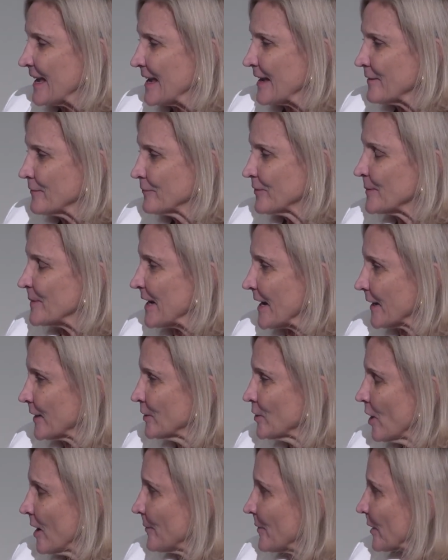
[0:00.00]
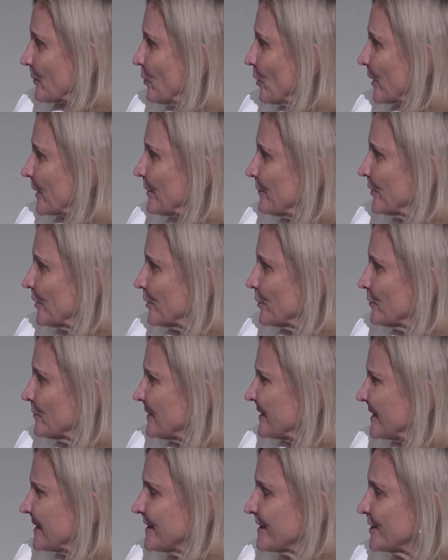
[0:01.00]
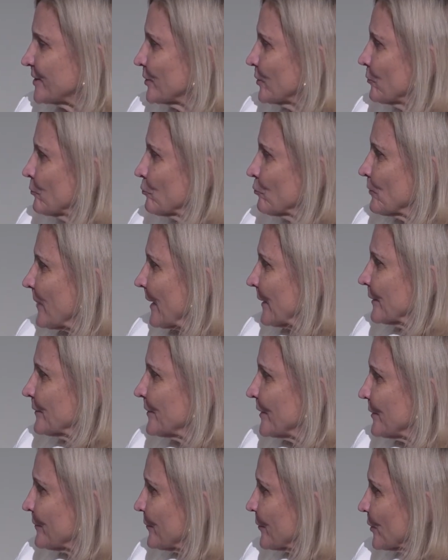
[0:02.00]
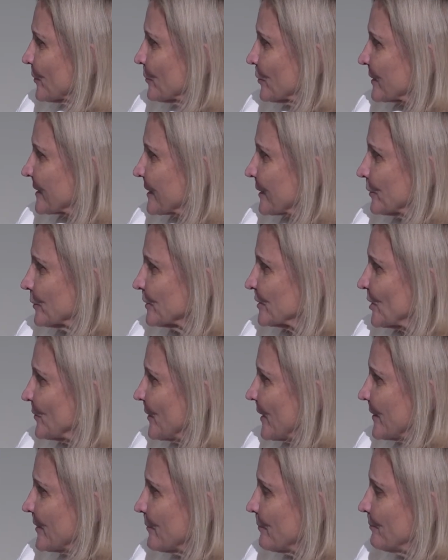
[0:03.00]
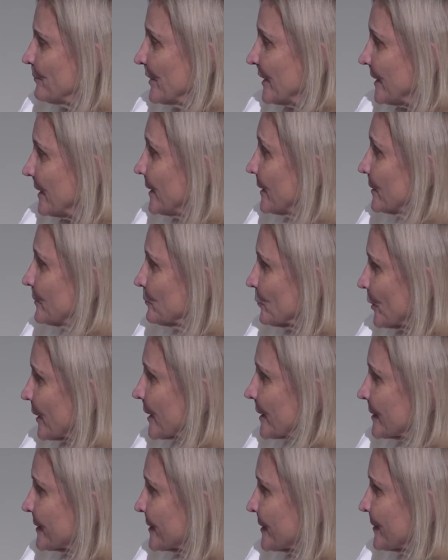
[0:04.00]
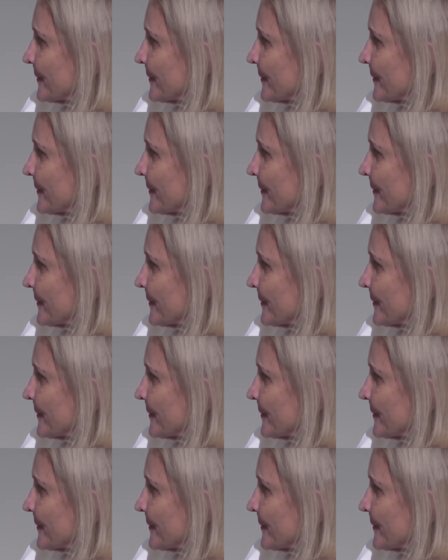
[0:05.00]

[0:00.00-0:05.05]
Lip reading: From an economic point of view, is it still relevant for Brazil to be the B in BRICS?